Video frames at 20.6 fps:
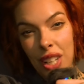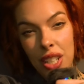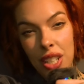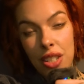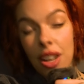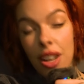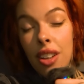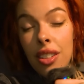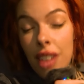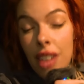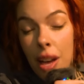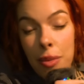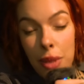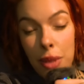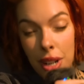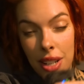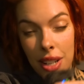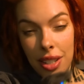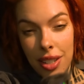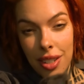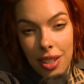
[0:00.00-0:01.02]
It's not
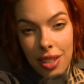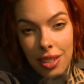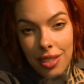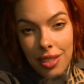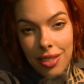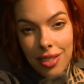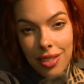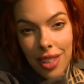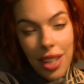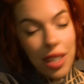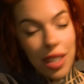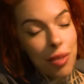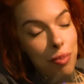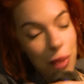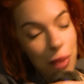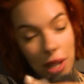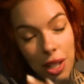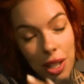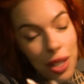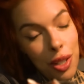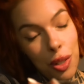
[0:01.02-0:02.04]
glamorous,
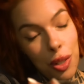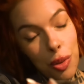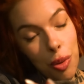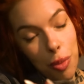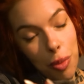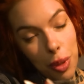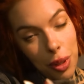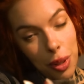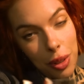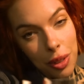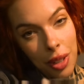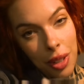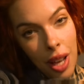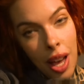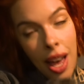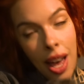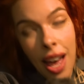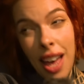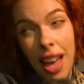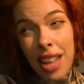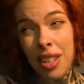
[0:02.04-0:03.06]
but it's doable.
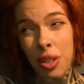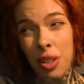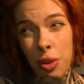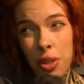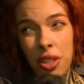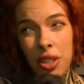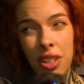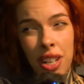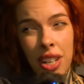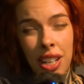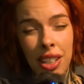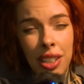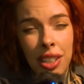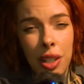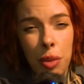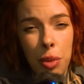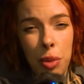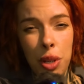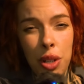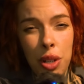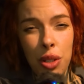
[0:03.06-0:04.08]
And northern England
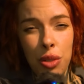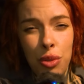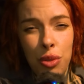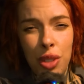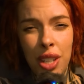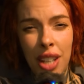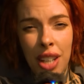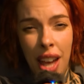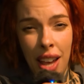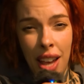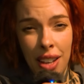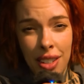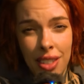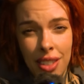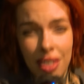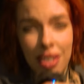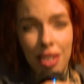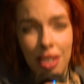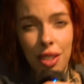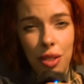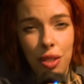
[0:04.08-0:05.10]
up here is really
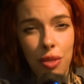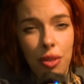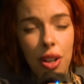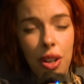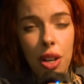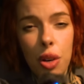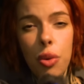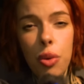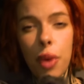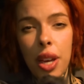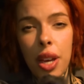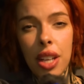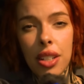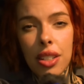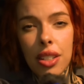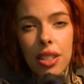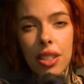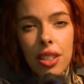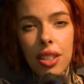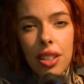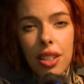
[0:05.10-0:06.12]
nice. It's very
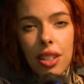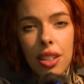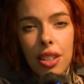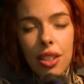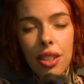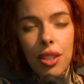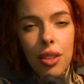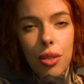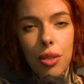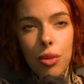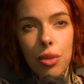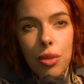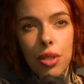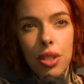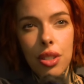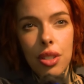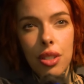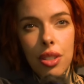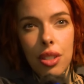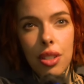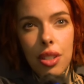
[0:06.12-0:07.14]
quaint,
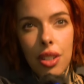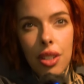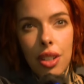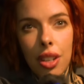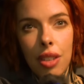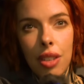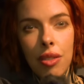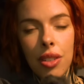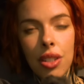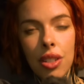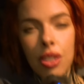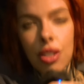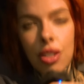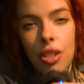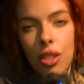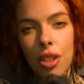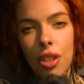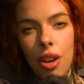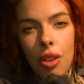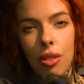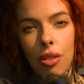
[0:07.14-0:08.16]
cute, even in the
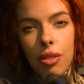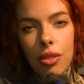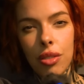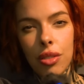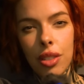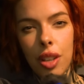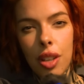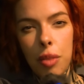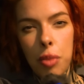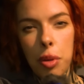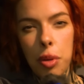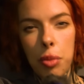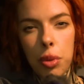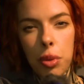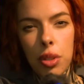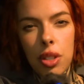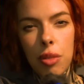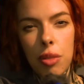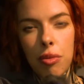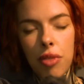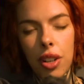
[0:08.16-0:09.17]
snow. And people
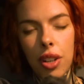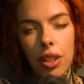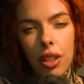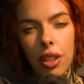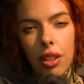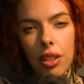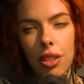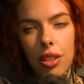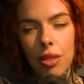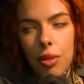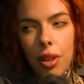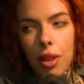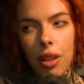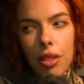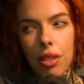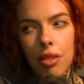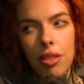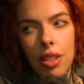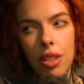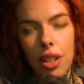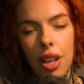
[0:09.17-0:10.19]
seem friendlier as well.
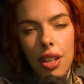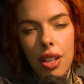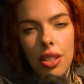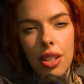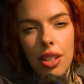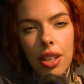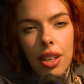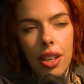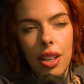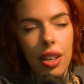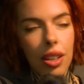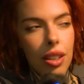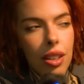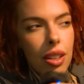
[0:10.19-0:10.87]
It's really nice. I like it.